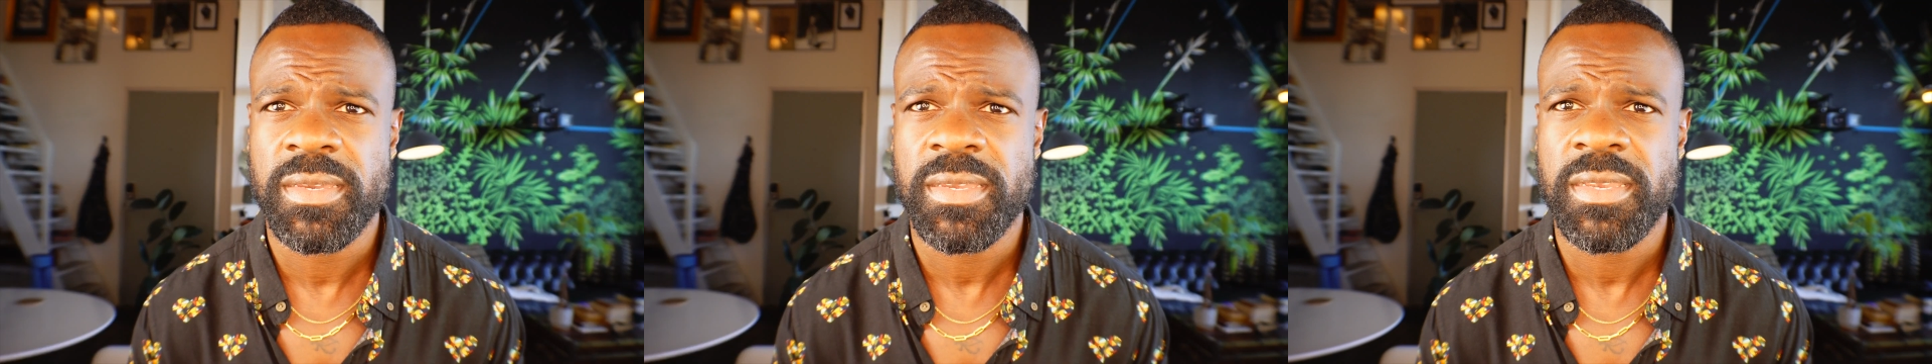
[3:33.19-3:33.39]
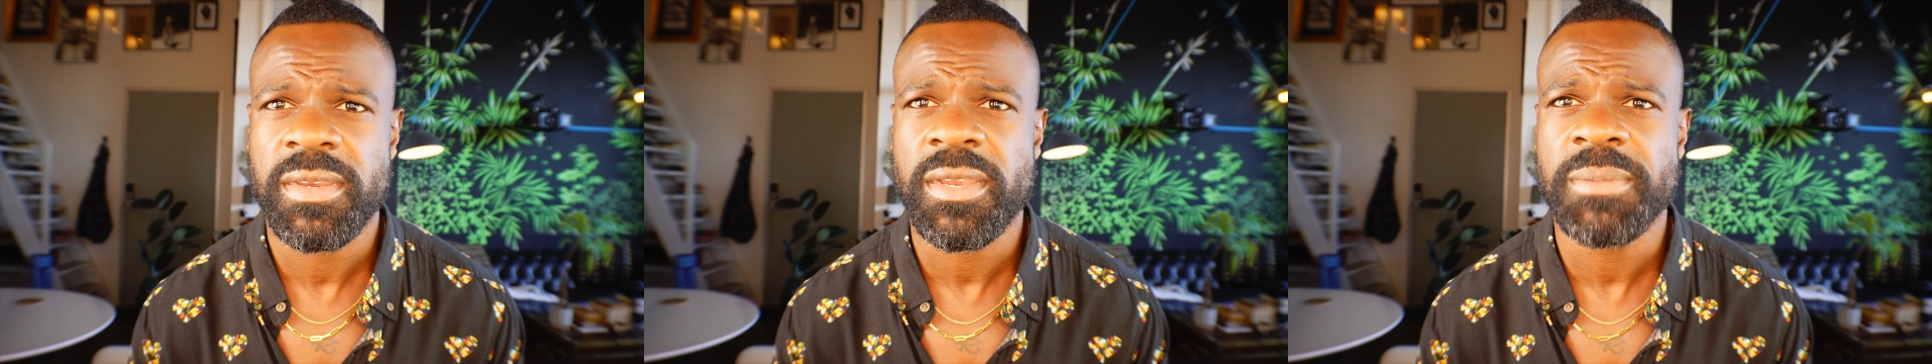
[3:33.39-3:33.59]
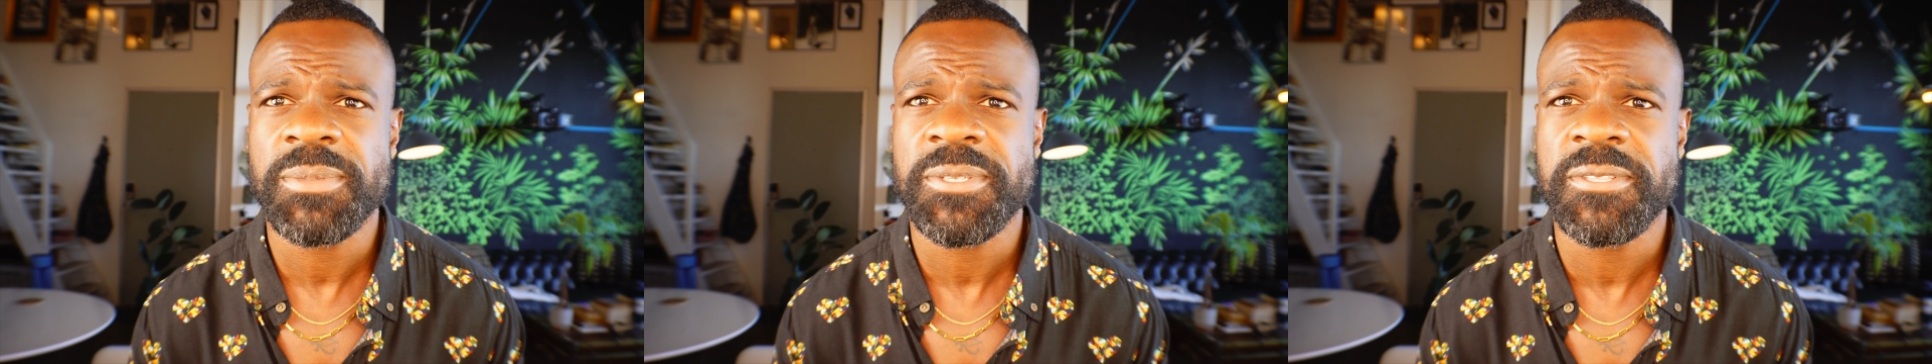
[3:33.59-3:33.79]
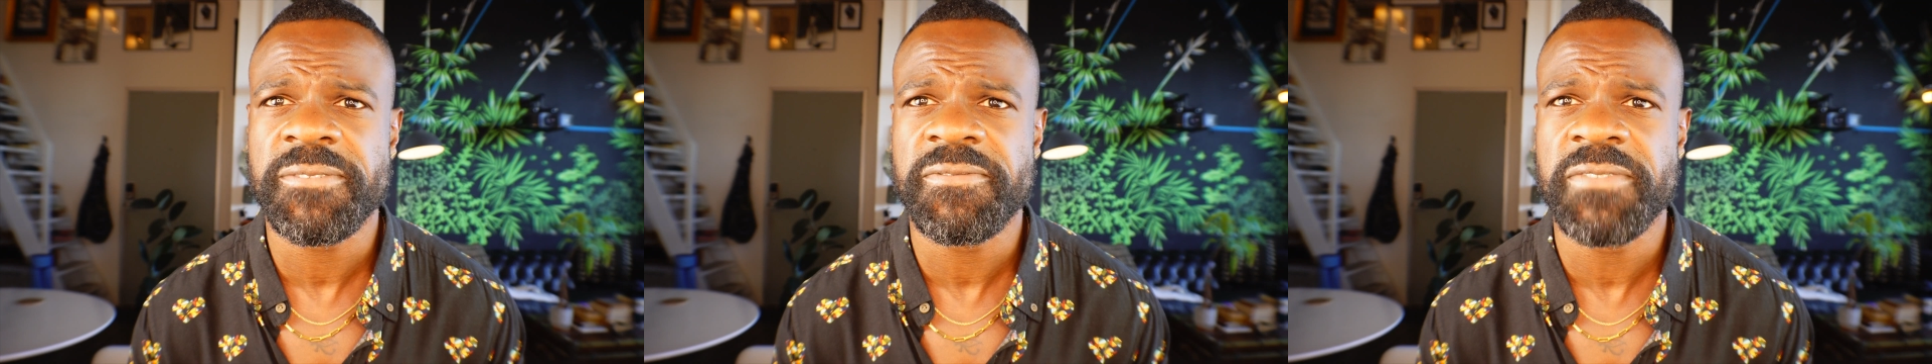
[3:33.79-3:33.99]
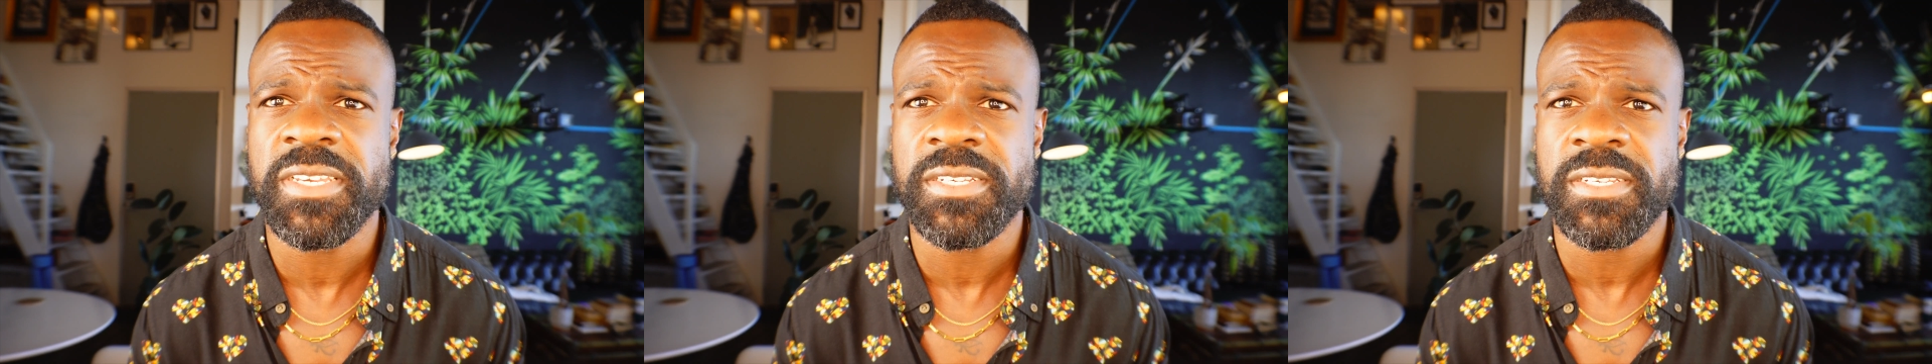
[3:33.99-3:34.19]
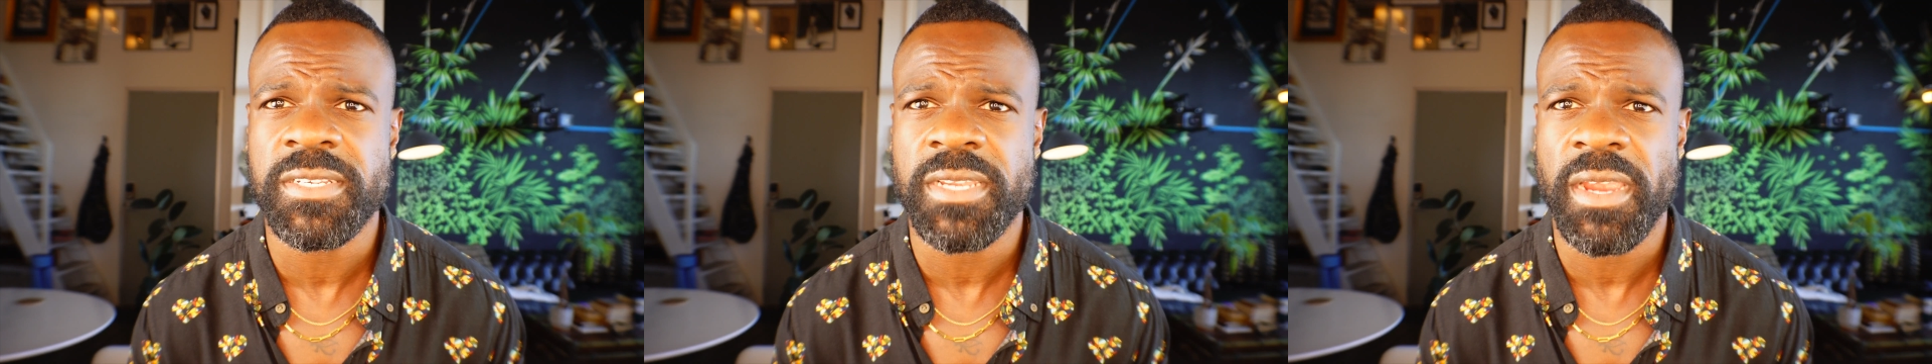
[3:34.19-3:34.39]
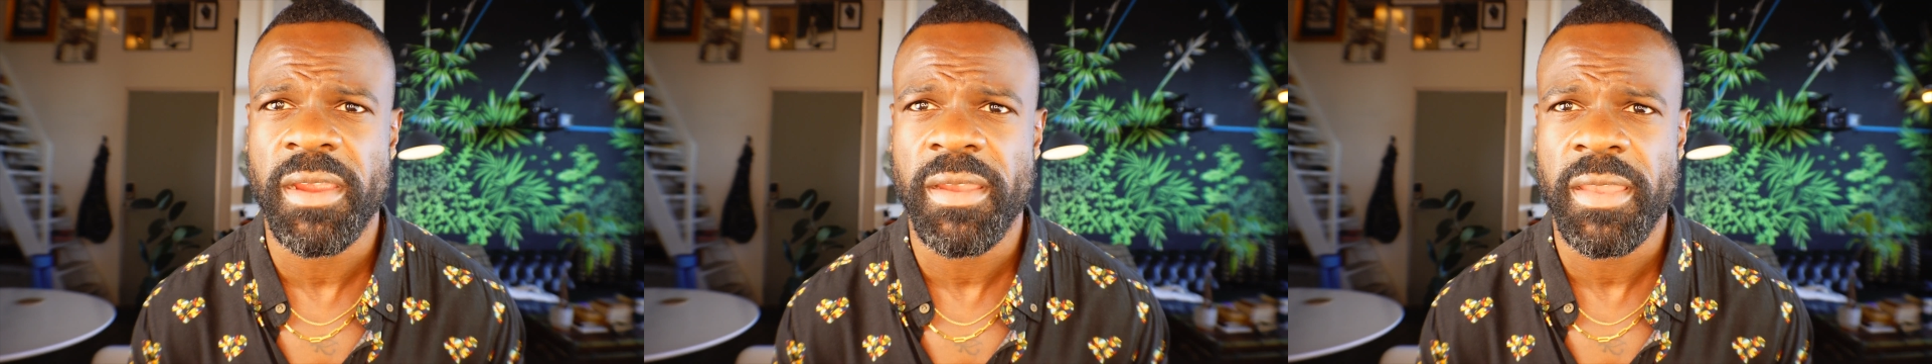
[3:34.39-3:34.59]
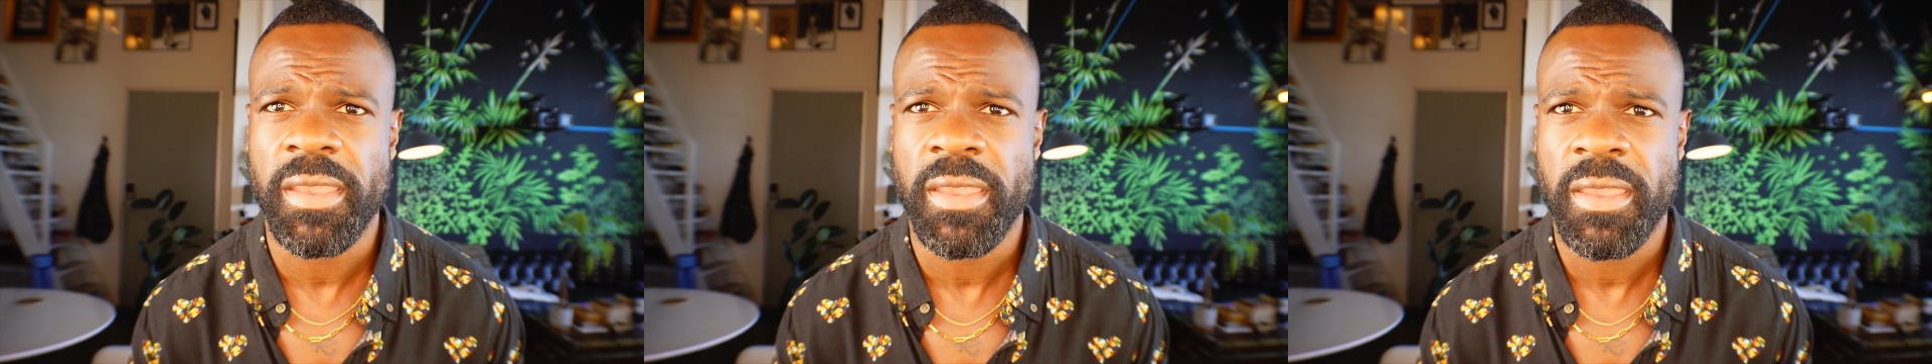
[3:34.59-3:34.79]
here comes the
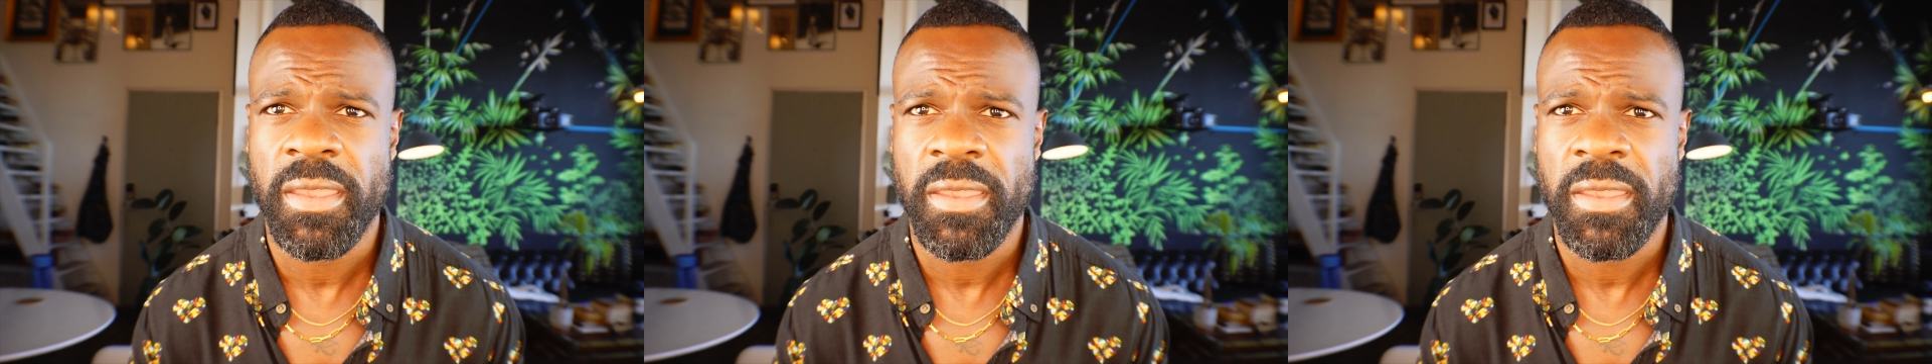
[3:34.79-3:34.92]
visionary,